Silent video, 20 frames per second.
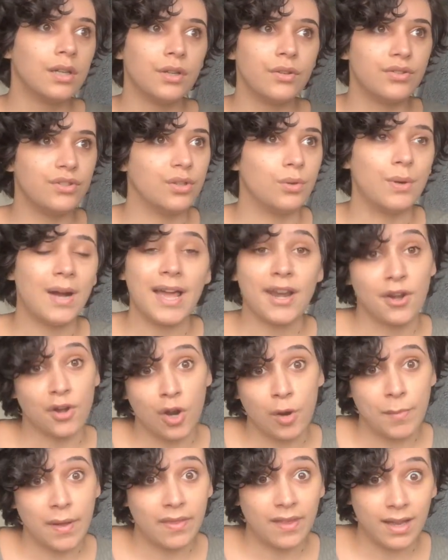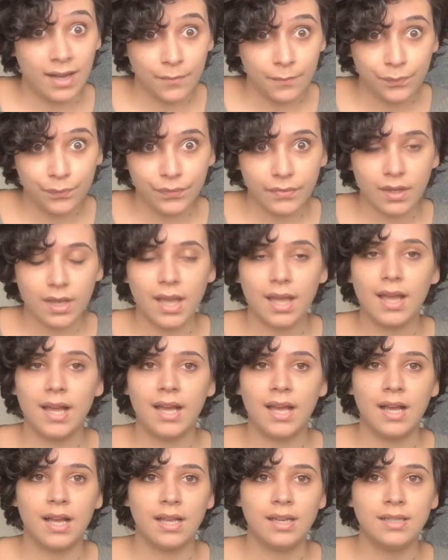So I don't know about that.
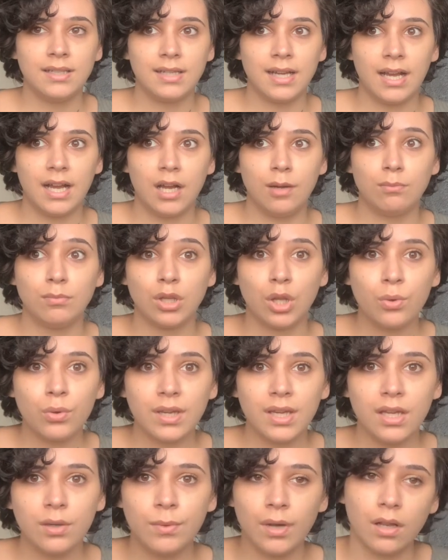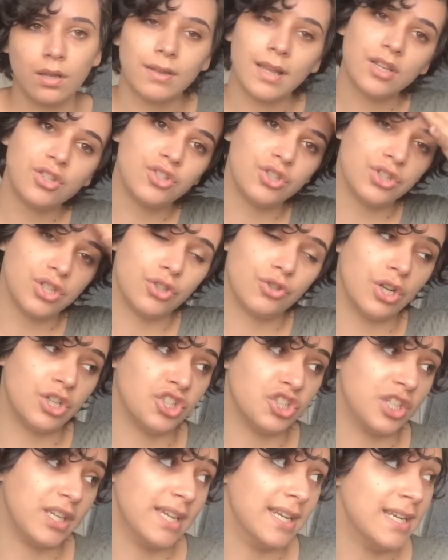And Loki, well, that's just a
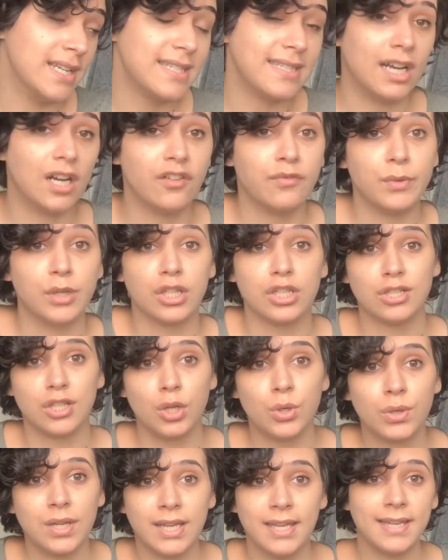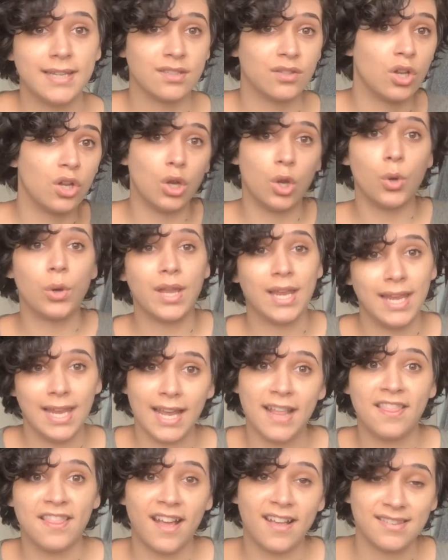tragedy in itself, because Loki is not Loki
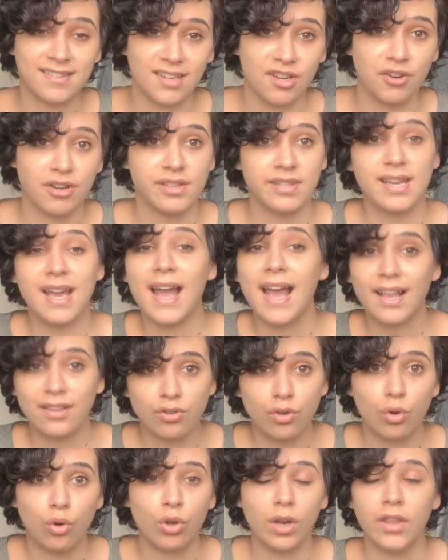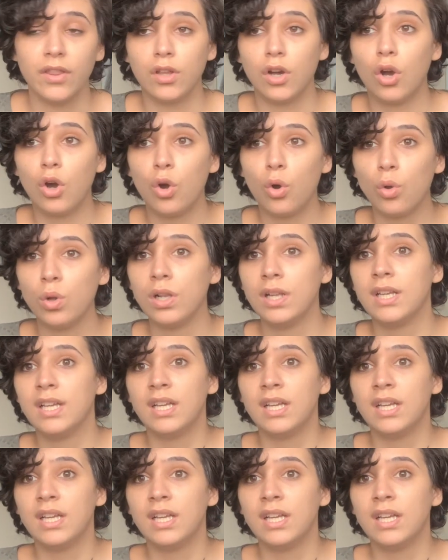in that series at all. And the whole